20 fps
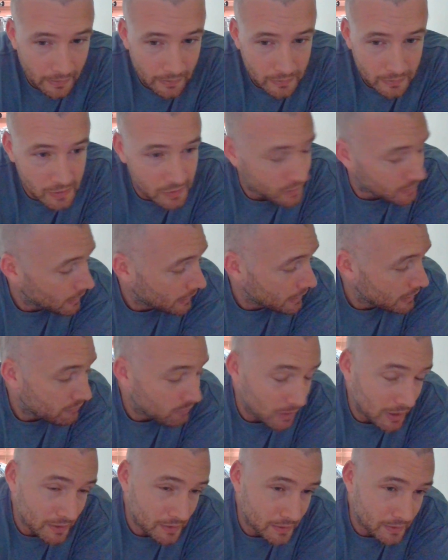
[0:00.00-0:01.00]
slave
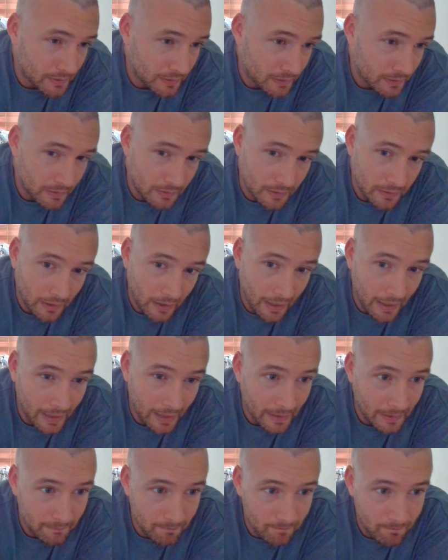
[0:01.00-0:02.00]
master
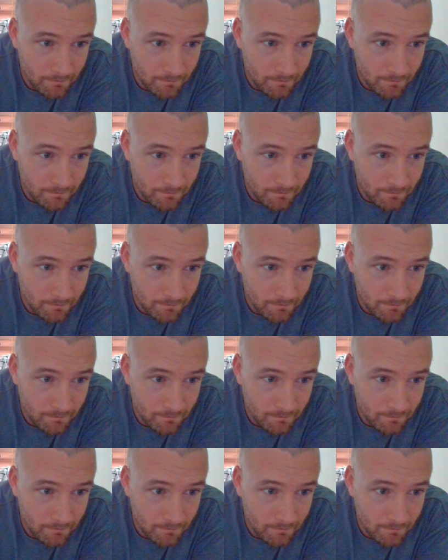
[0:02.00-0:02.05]
hat.